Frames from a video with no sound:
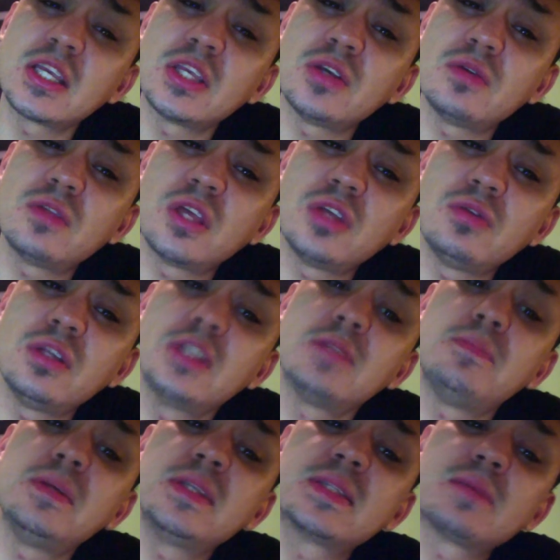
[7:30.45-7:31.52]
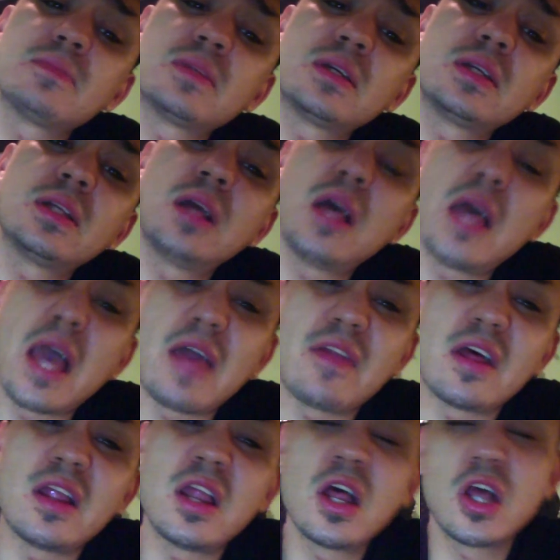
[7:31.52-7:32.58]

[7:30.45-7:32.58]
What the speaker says: you that you need to be something and that